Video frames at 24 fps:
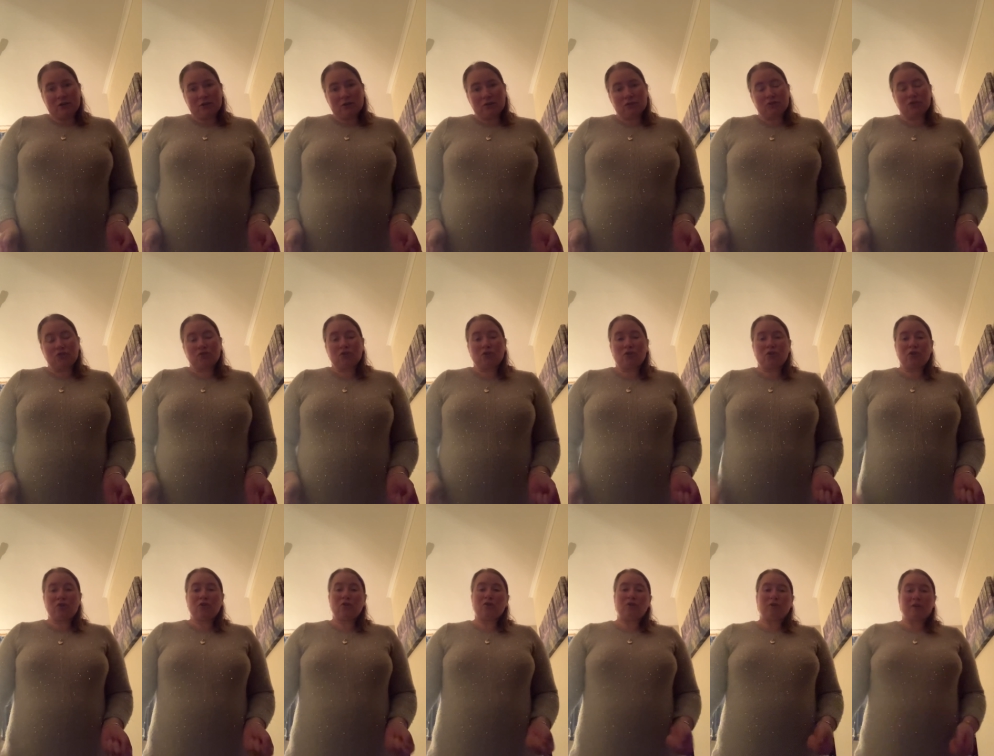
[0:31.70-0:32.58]

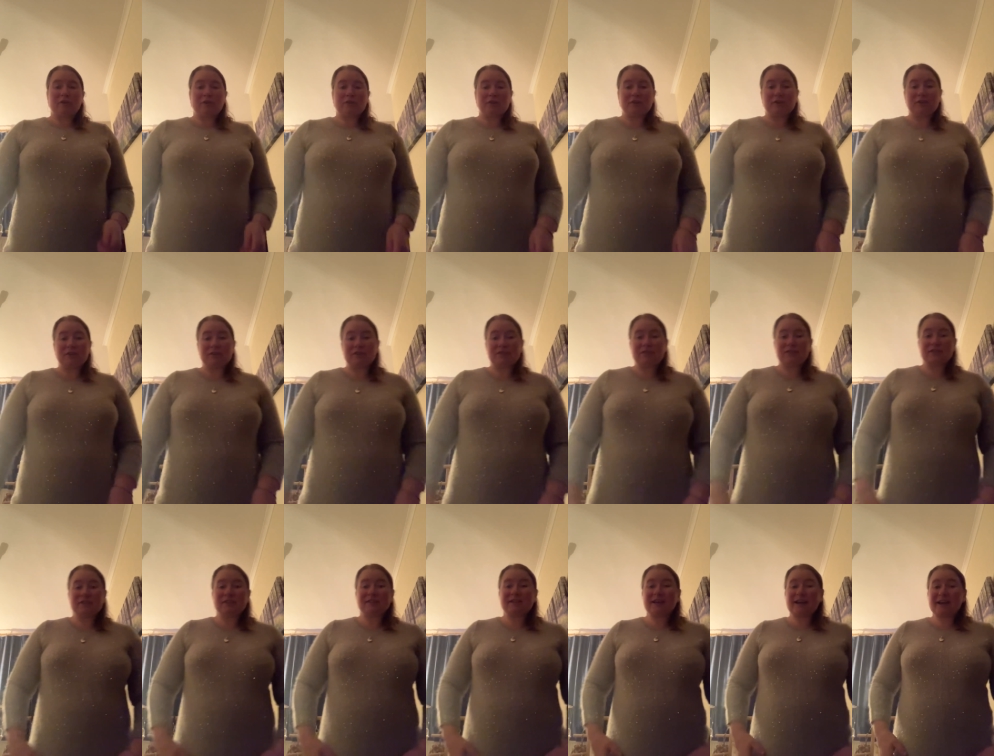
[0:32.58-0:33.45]
so
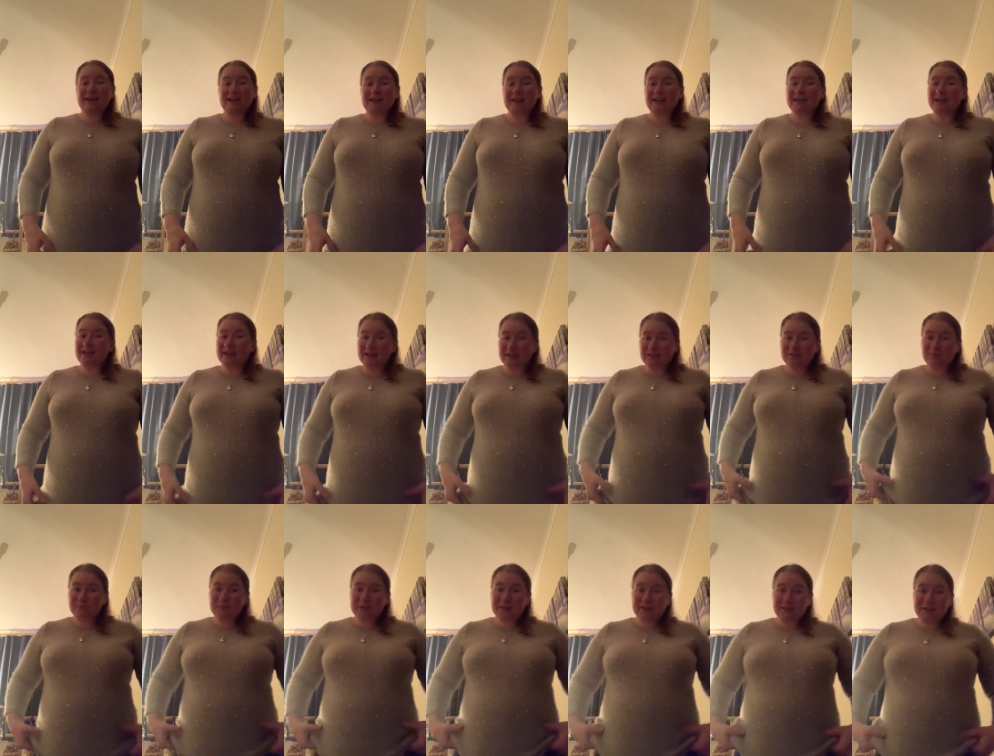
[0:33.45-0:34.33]
today has
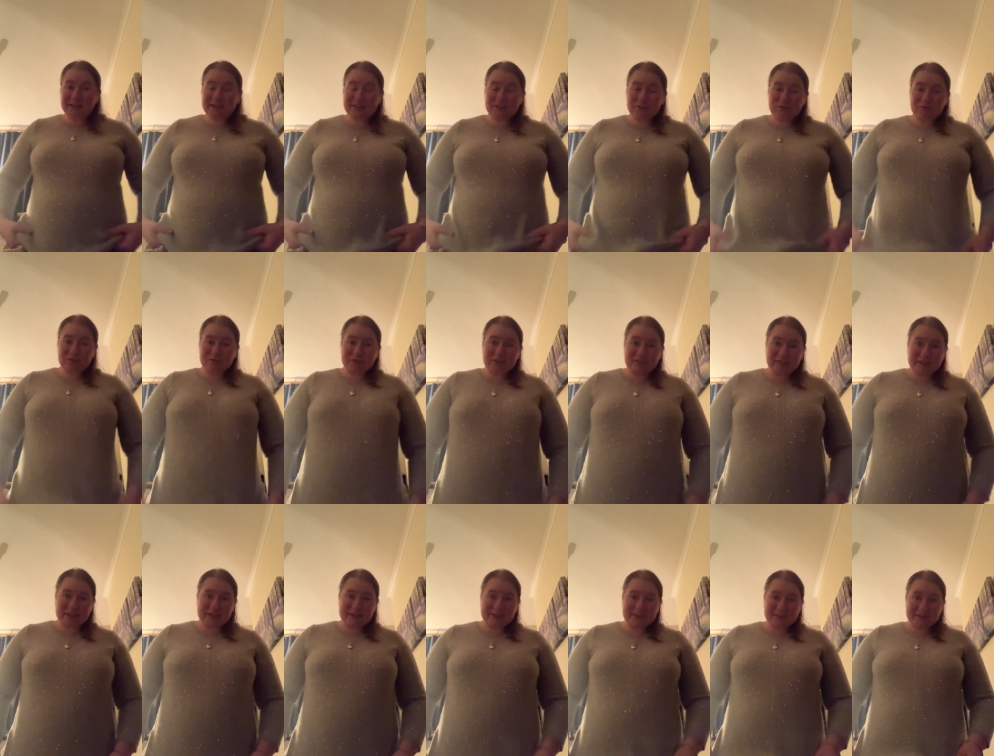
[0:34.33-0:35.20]
been an
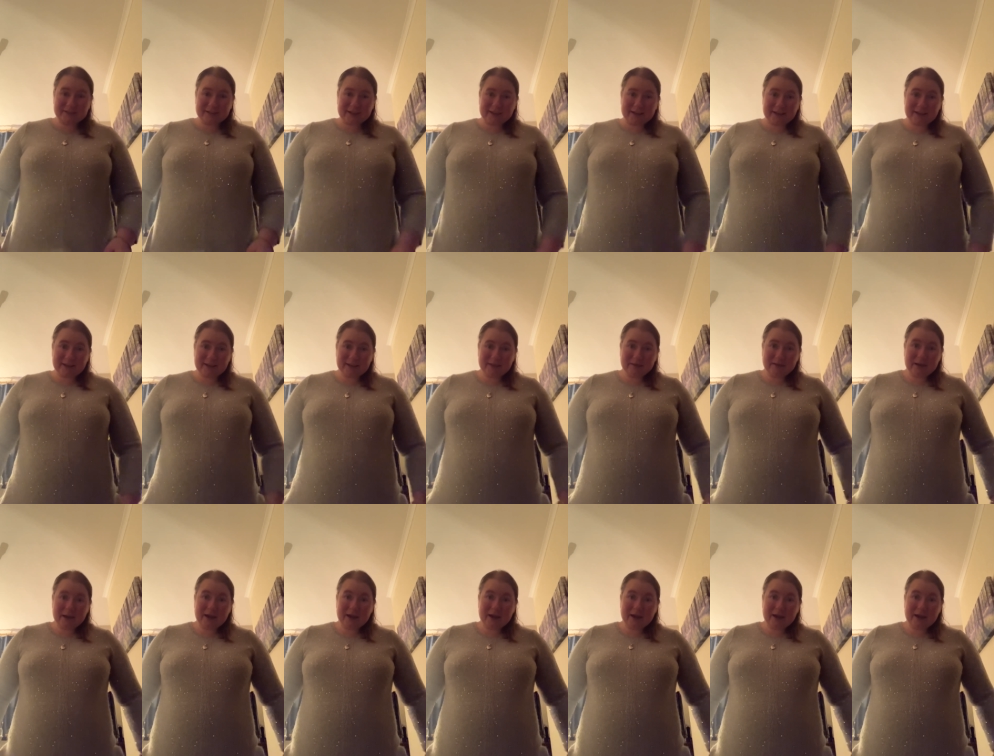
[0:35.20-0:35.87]
interesting day.